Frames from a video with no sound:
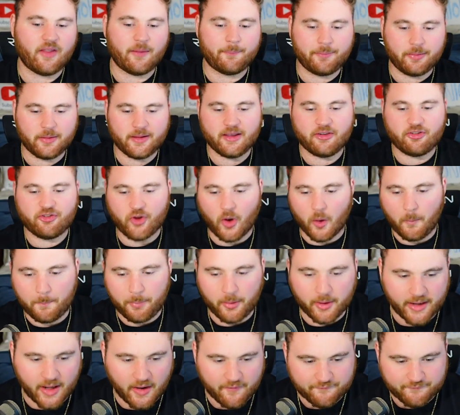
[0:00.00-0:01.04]
The police don't
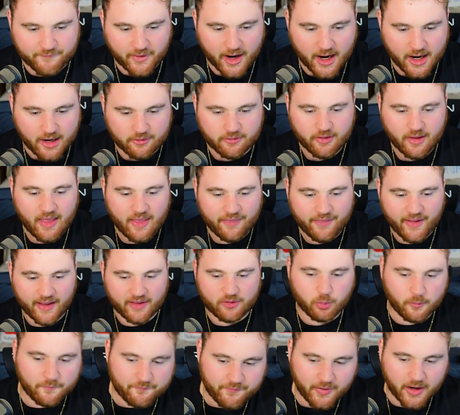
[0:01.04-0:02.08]
put out fires.
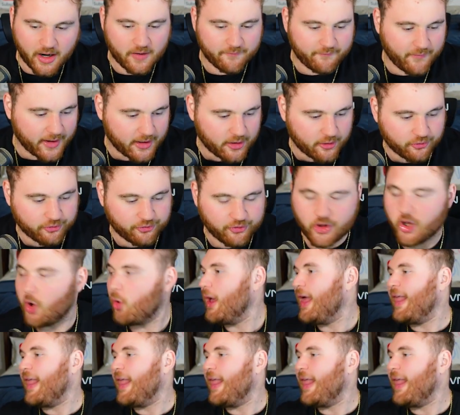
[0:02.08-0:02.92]
That's what firefighters do.